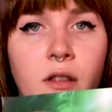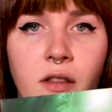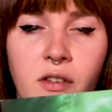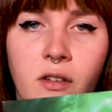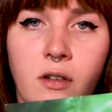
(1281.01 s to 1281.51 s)

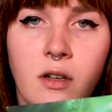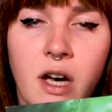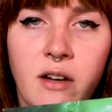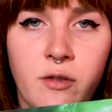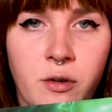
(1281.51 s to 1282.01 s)
this
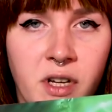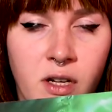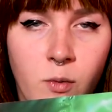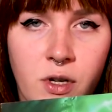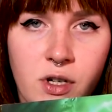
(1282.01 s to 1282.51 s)
kind of
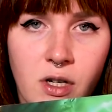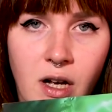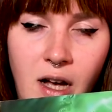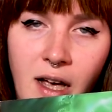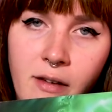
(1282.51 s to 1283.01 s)
green, which
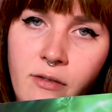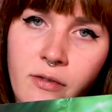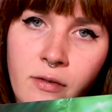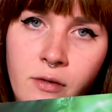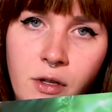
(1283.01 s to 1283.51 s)

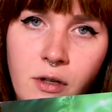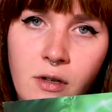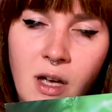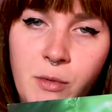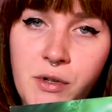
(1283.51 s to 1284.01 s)
I've,
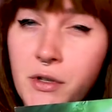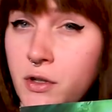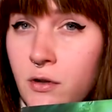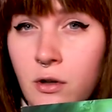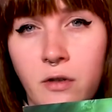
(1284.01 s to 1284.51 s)
I'm using
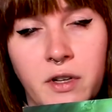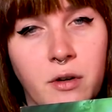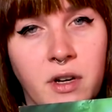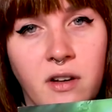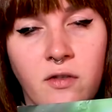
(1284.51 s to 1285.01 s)
Scurvy
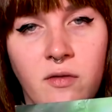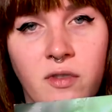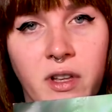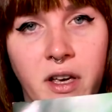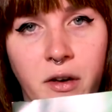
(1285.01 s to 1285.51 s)
Green from
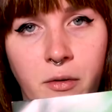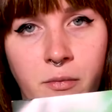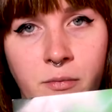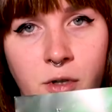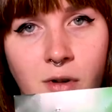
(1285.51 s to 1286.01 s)
Vallejo
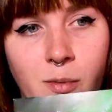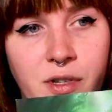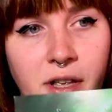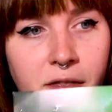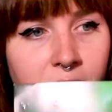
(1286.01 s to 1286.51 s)
to
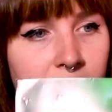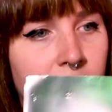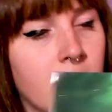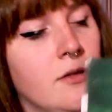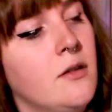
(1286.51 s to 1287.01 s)
represent
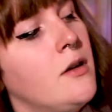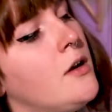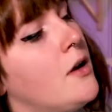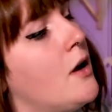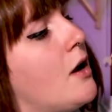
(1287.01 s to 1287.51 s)
this.
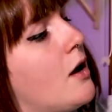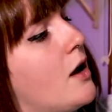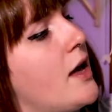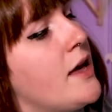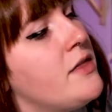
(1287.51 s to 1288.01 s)

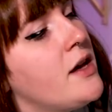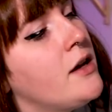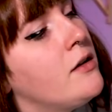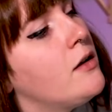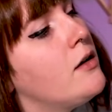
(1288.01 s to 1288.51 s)
And
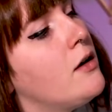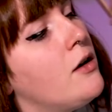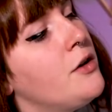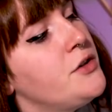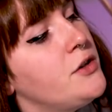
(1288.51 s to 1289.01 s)
then
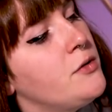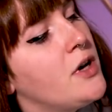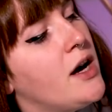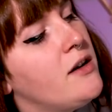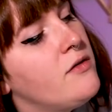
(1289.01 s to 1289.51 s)
also
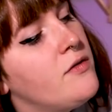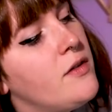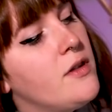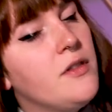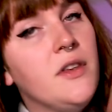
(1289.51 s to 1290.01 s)
kind of
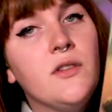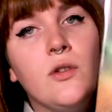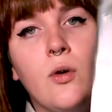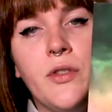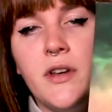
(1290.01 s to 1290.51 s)
these
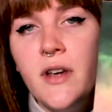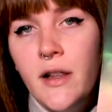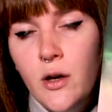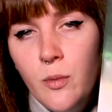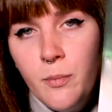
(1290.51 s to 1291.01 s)
golden
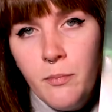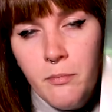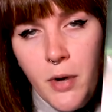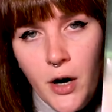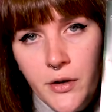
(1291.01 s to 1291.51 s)
yellow
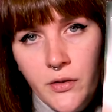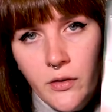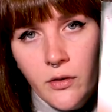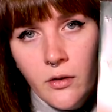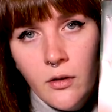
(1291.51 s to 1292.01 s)

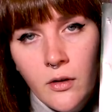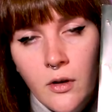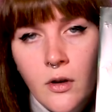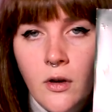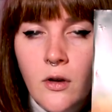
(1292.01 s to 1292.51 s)
parts,
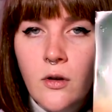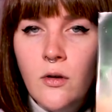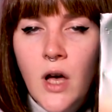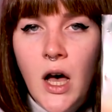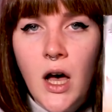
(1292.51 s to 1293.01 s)

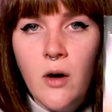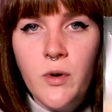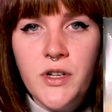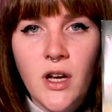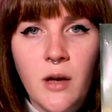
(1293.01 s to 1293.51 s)
uh,
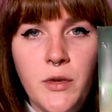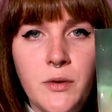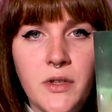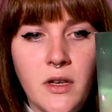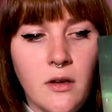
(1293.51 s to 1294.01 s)
which I'm
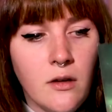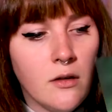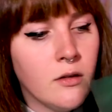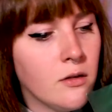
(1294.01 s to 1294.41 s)
using,